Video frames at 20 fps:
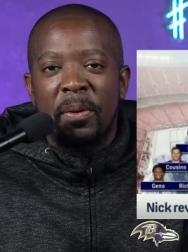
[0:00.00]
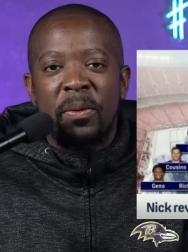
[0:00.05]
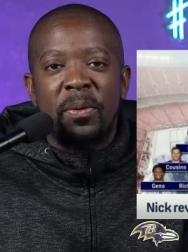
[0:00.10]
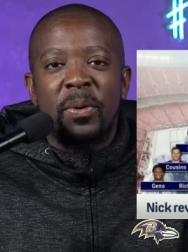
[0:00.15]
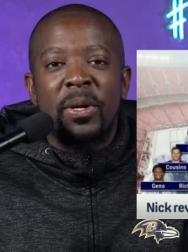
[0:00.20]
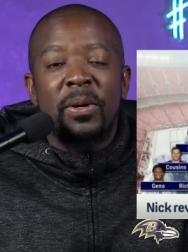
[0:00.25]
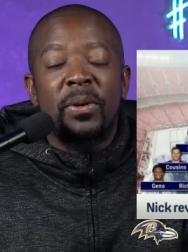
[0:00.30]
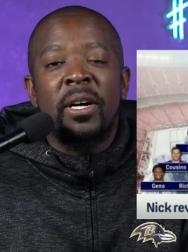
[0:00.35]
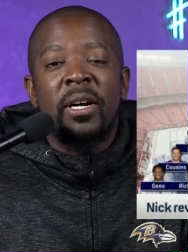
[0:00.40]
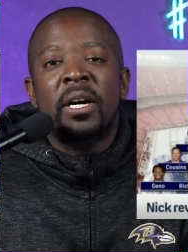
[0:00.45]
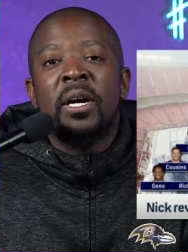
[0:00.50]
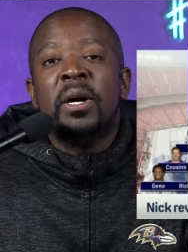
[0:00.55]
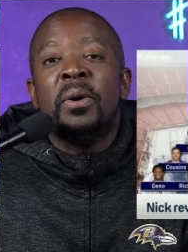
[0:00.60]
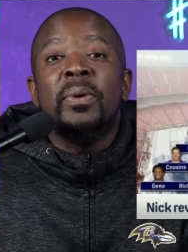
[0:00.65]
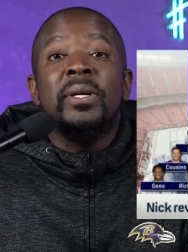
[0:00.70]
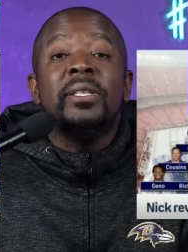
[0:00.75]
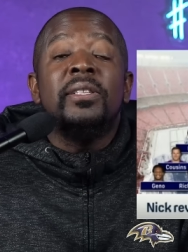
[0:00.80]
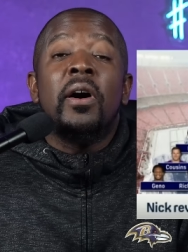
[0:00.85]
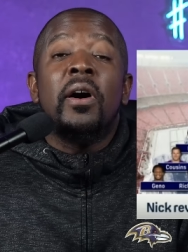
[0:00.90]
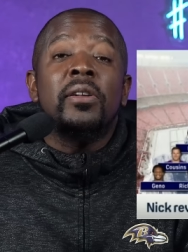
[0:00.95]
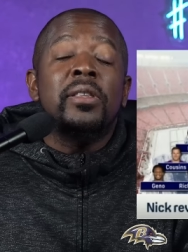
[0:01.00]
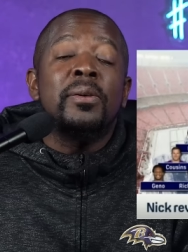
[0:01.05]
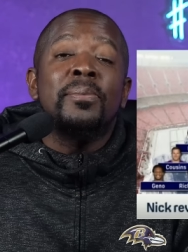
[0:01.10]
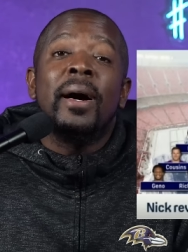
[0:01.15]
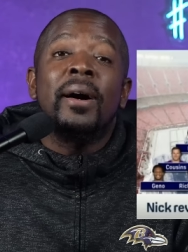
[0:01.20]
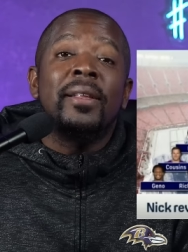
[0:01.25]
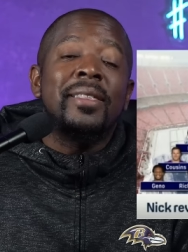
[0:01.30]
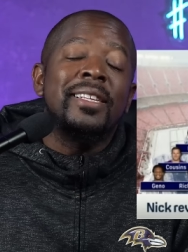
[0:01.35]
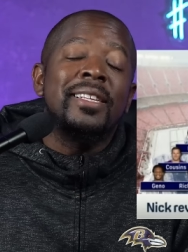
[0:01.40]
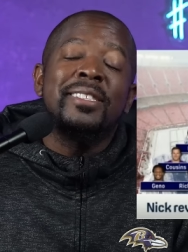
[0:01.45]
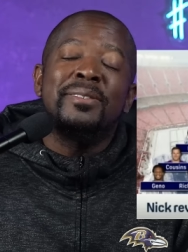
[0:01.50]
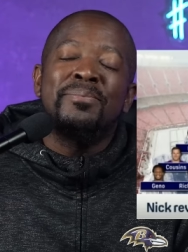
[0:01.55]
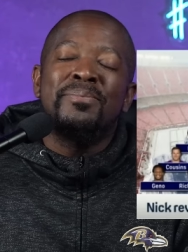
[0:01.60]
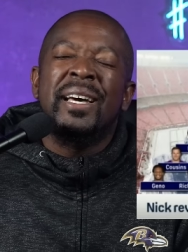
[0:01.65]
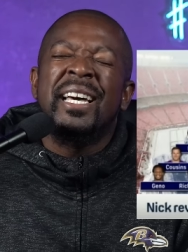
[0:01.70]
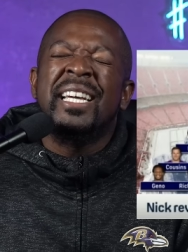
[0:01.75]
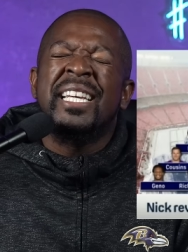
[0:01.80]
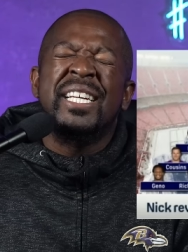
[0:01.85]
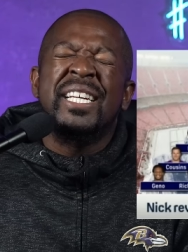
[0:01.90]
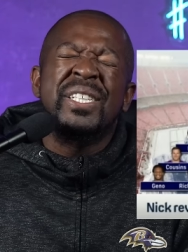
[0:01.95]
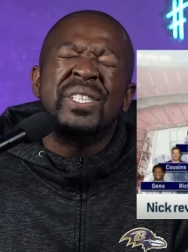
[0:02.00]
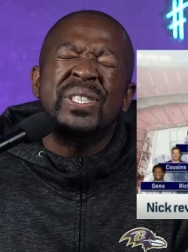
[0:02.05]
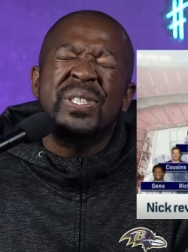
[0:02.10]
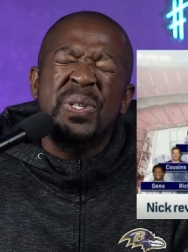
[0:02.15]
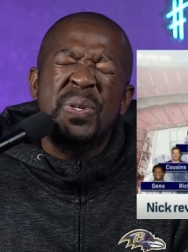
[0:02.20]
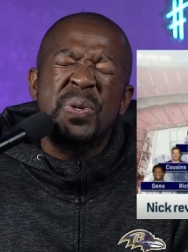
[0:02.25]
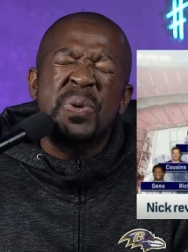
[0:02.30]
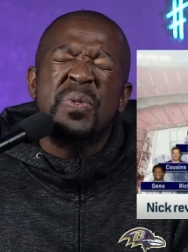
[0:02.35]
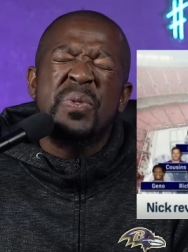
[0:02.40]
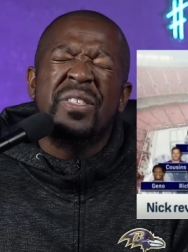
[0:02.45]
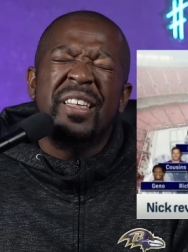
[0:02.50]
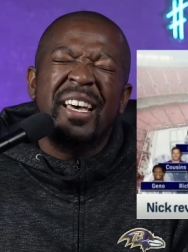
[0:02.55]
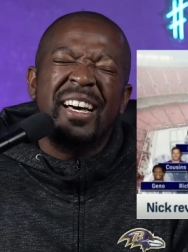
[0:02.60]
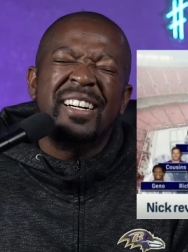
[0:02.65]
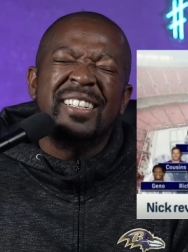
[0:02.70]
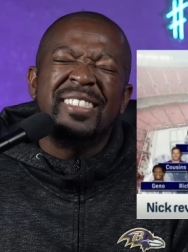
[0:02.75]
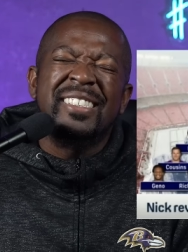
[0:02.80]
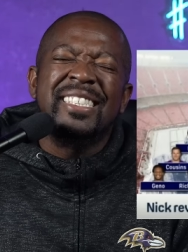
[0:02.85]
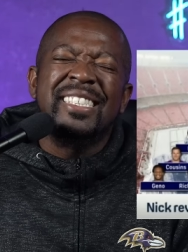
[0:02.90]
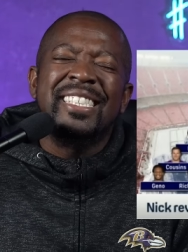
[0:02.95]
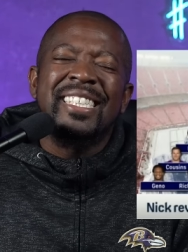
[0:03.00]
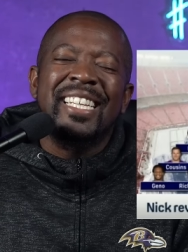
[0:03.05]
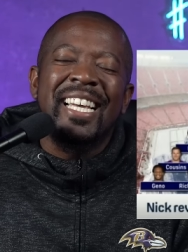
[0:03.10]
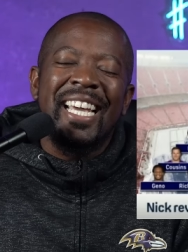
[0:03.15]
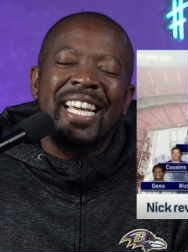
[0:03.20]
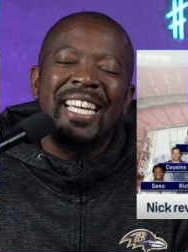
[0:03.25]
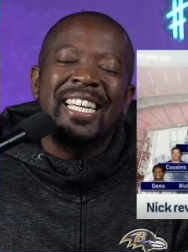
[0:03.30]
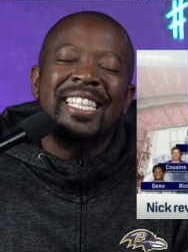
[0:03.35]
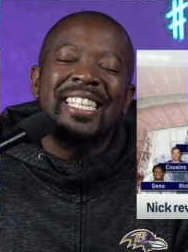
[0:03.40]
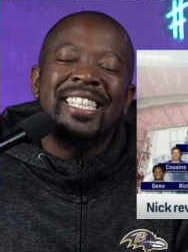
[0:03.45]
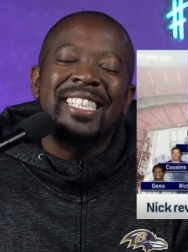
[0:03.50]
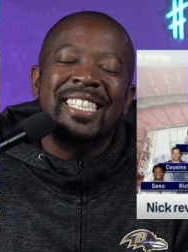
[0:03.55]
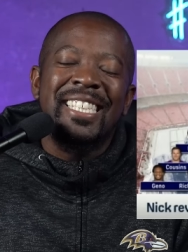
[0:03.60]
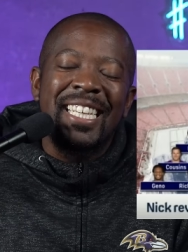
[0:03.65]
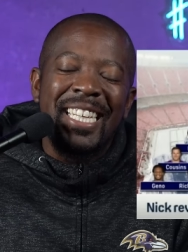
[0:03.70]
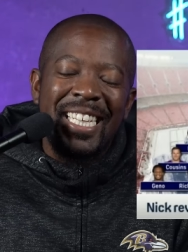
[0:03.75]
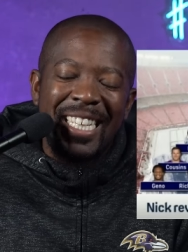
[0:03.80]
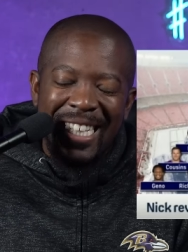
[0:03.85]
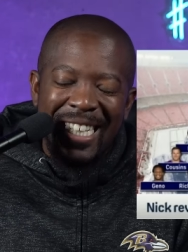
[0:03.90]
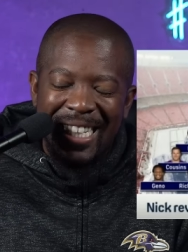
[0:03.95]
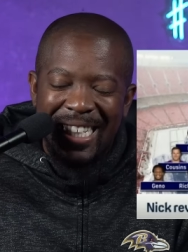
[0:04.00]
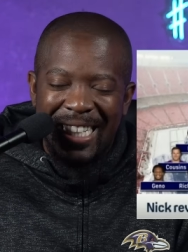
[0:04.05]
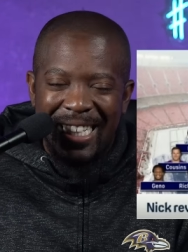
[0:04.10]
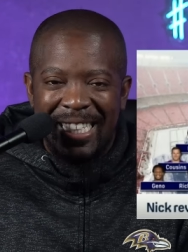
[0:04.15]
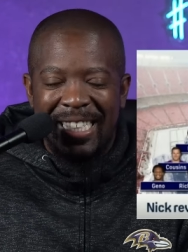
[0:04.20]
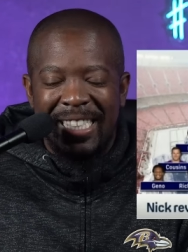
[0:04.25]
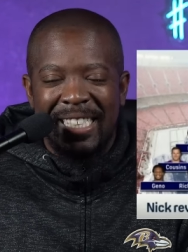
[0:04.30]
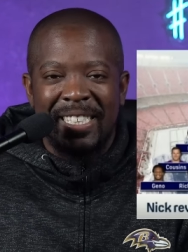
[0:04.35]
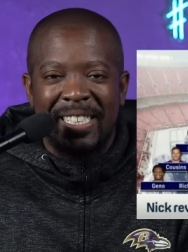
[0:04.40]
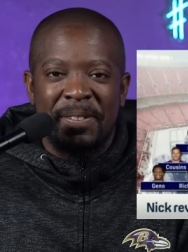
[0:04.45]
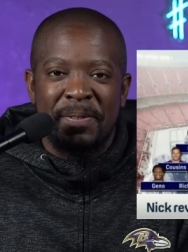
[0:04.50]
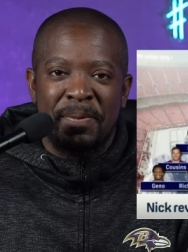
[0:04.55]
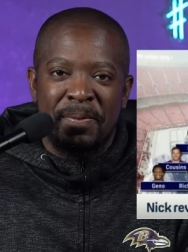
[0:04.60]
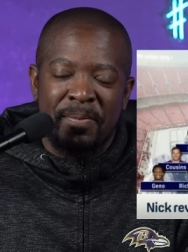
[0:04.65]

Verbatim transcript: We, we we talked about this back in 2018.